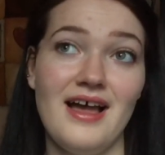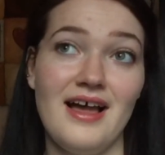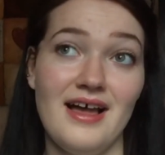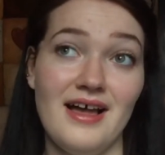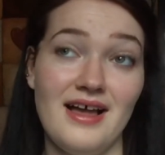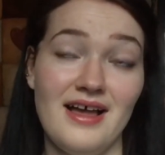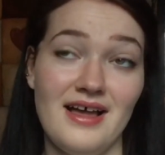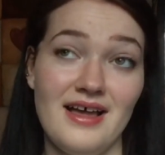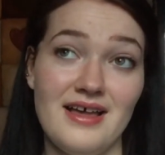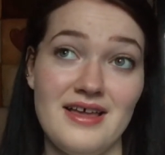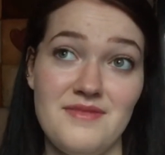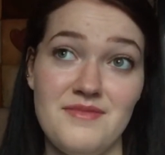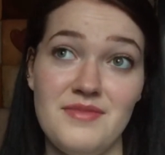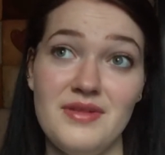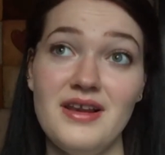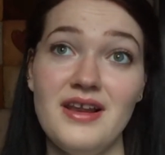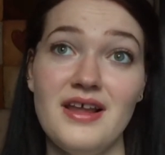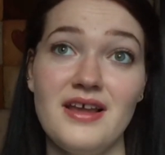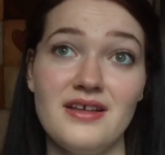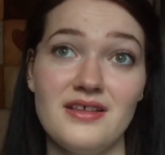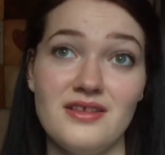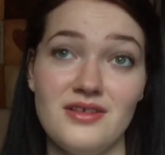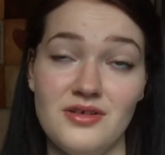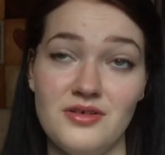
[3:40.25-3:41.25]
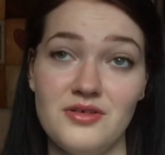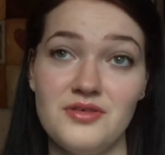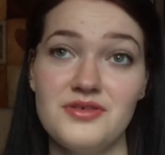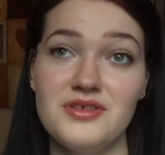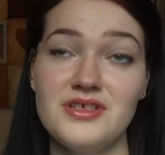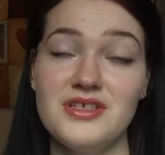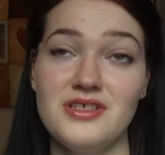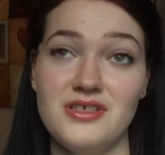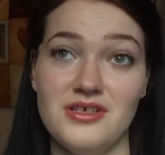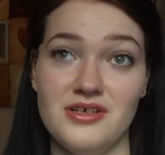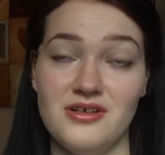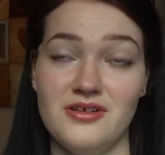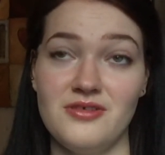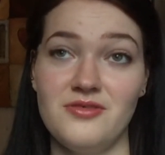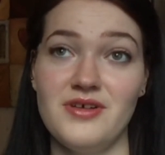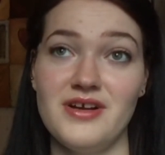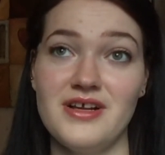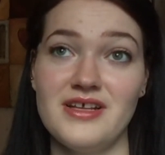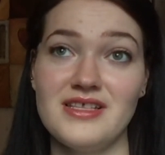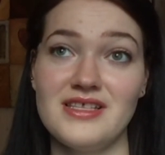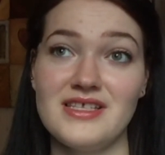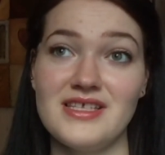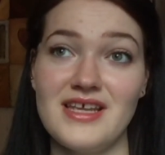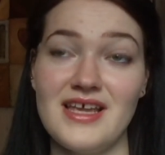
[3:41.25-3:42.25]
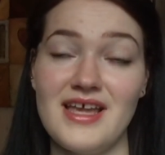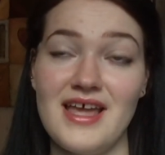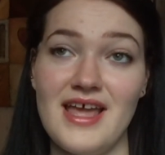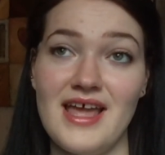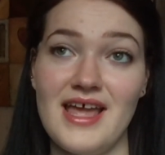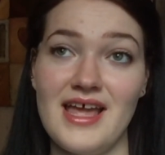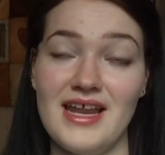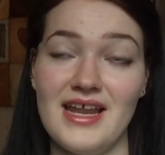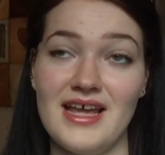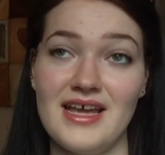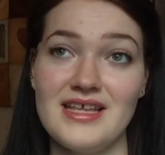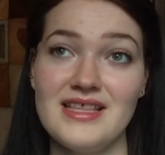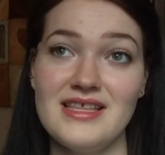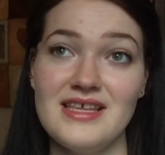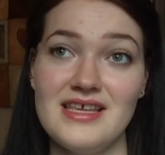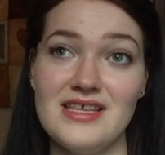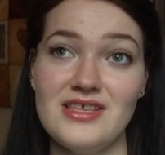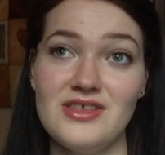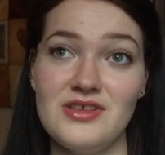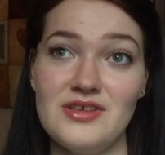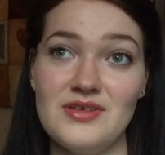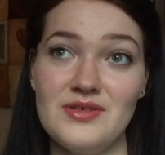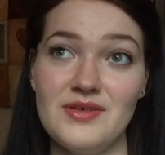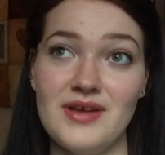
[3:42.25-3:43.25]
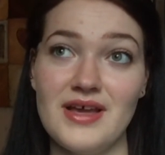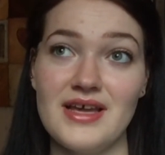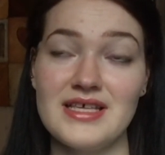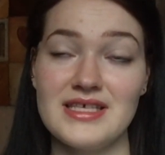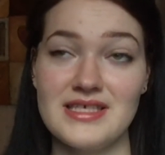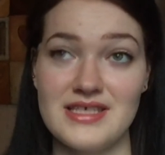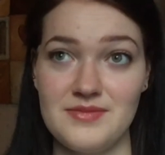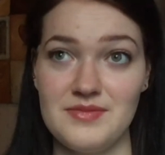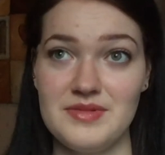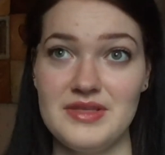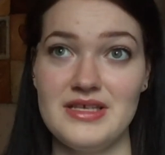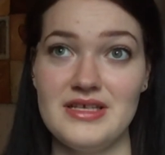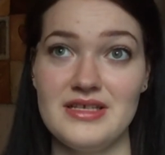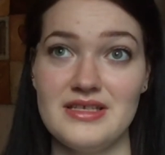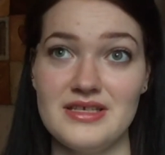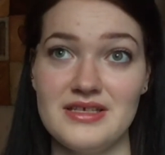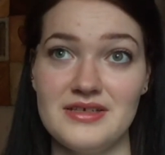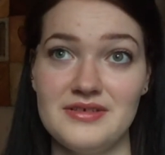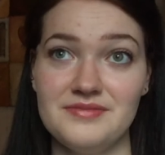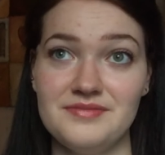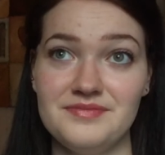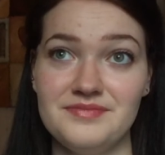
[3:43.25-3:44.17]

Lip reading: I'm lactose intolerant and I need to accept it.